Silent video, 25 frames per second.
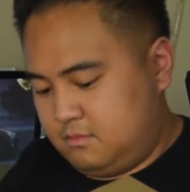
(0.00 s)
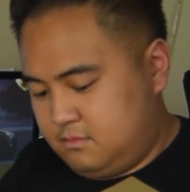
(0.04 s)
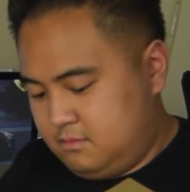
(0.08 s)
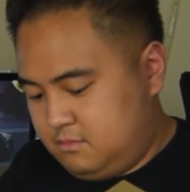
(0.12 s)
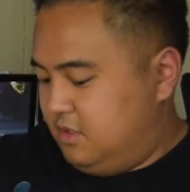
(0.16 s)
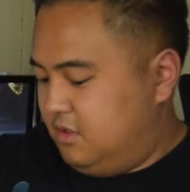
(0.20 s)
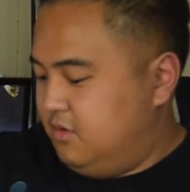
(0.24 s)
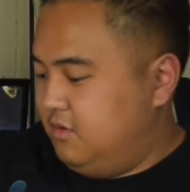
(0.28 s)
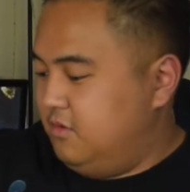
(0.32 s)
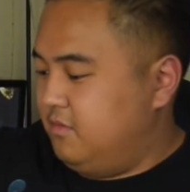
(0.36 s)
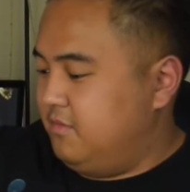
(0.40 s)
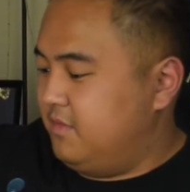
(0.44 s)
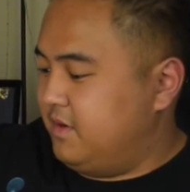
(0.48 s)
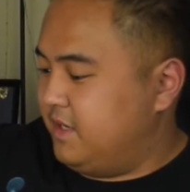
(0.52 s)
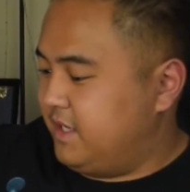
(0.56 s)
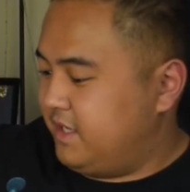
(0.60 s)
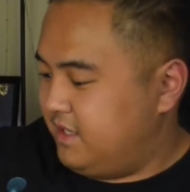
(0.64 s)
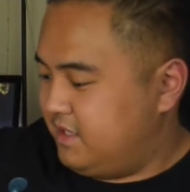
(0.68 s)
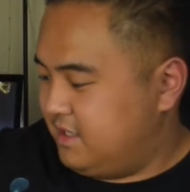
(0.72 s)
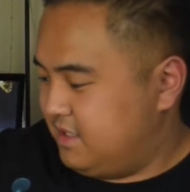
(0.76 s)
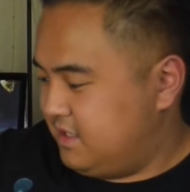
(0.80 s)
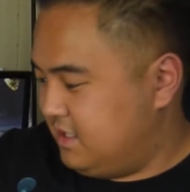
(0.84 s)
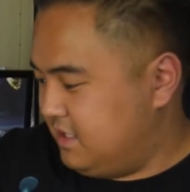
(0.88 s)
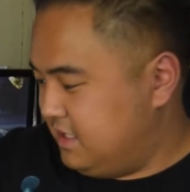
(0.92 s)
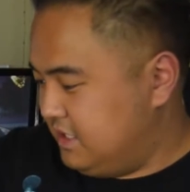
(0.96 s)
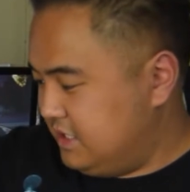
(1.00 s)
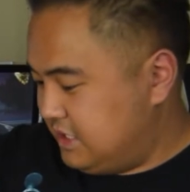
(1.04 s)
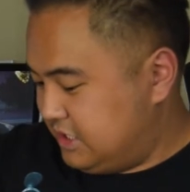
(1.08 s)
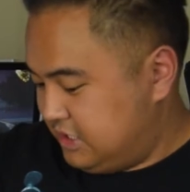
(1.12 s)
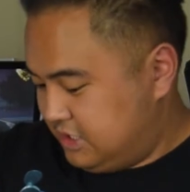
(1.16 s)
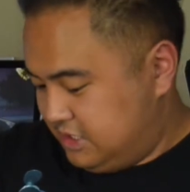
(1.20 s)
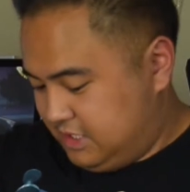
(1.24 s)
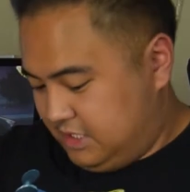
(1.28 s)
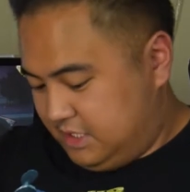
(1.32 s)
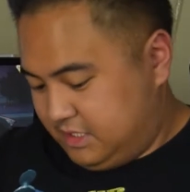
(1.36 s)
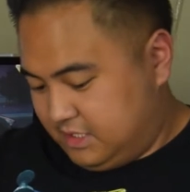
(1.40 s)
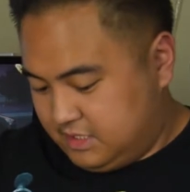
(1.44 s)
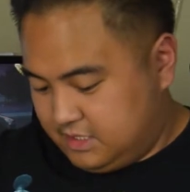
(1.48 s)
Oh my gosh,
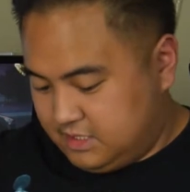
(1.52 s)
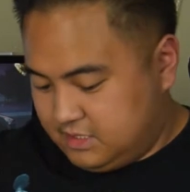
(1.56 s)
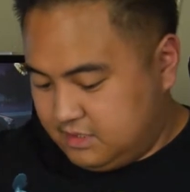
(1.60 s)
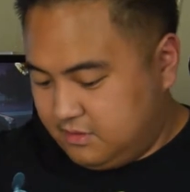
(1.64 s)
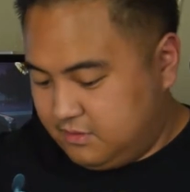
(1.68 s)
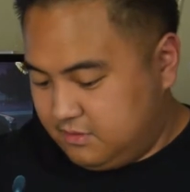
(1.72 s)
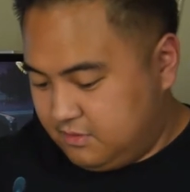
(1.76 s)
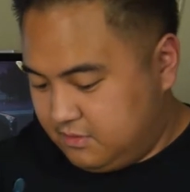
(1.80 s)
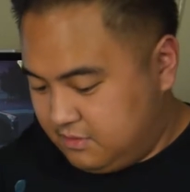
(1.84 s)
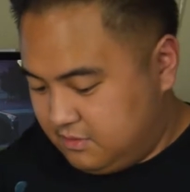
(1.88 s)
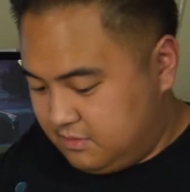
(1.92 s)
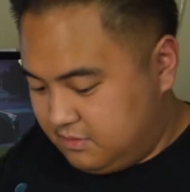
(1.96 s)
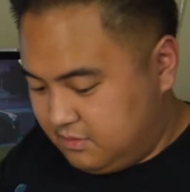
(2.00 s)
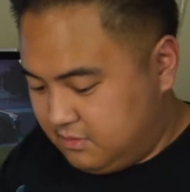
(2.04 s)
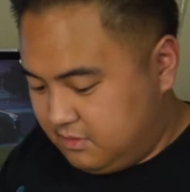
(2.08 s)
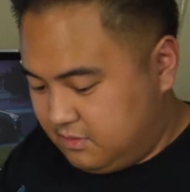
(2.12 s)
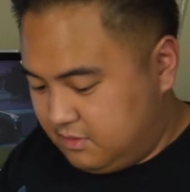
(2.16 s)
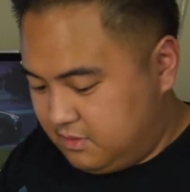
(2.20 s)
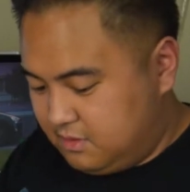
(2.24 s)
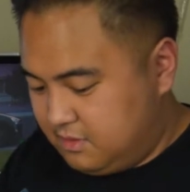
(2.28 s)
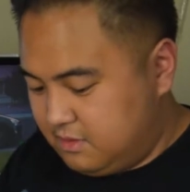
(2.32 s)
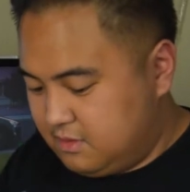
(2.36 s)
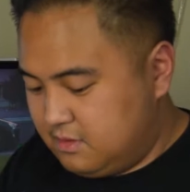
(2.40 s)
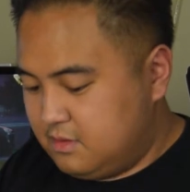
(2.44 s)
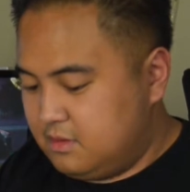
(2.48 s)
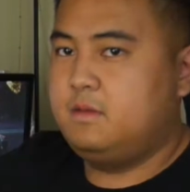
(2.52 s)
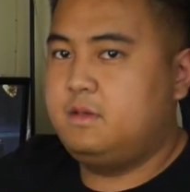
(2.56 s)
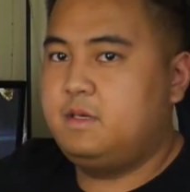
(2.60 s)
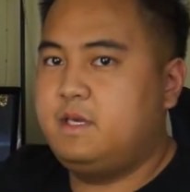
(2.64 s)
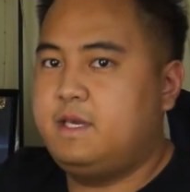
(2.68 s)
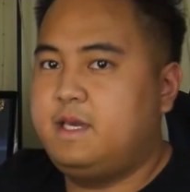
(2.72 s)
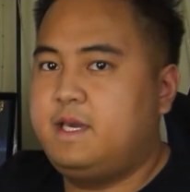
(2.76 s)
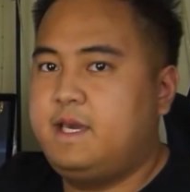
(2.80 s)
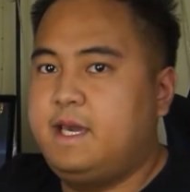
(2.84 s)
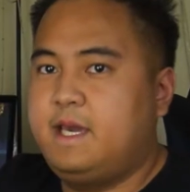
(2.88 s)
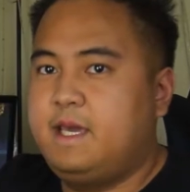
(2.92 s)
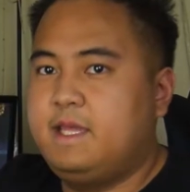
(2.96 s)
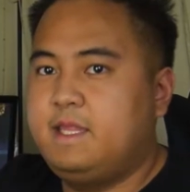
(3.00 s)
that's so cool.
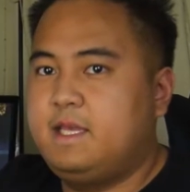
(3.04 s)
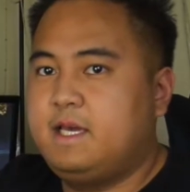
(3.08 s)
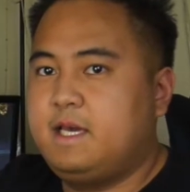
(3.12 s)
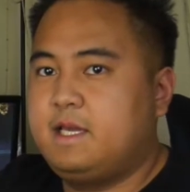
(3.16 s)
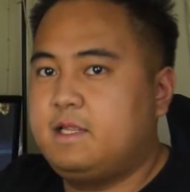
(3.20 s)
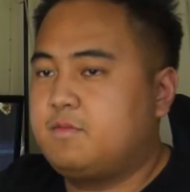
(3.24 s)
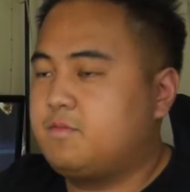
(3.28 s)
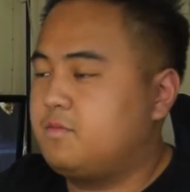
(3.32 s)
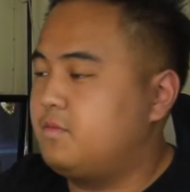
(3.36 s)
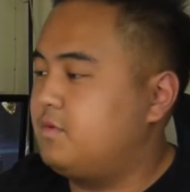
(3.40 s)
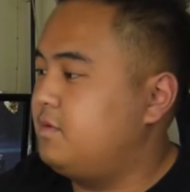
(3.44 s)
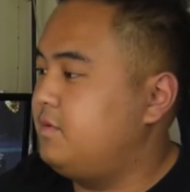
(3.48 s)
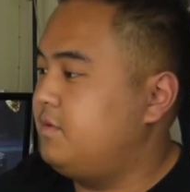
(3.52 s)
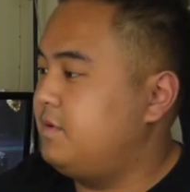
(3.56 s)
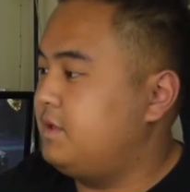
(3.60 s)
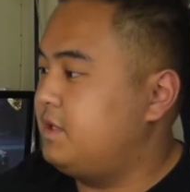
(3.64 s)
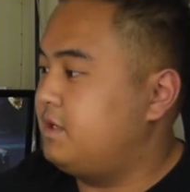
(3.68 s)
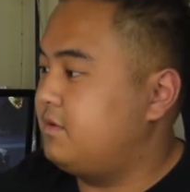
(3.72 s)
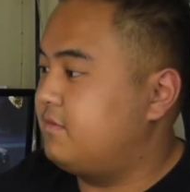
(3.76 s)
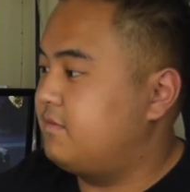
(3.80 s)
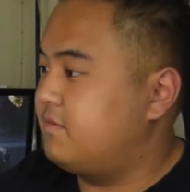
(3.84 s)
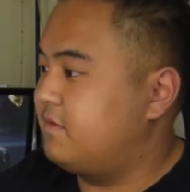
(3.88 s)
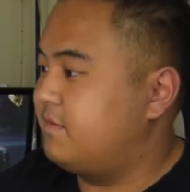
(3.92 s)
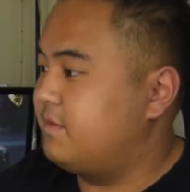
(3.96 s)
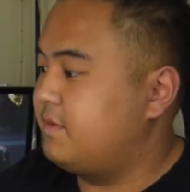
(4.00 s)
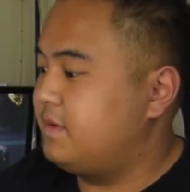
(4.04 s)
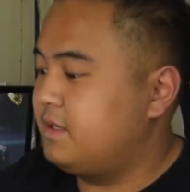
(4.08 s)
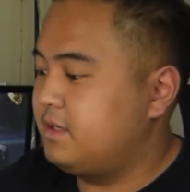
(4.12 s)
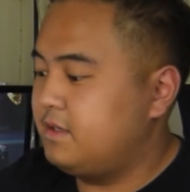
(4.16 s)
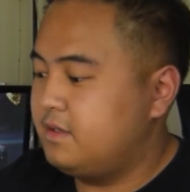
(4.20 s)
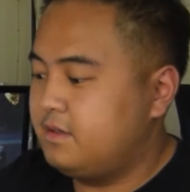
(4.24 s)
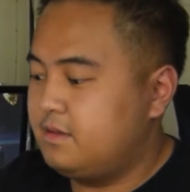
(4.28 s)
And that ruined it for me.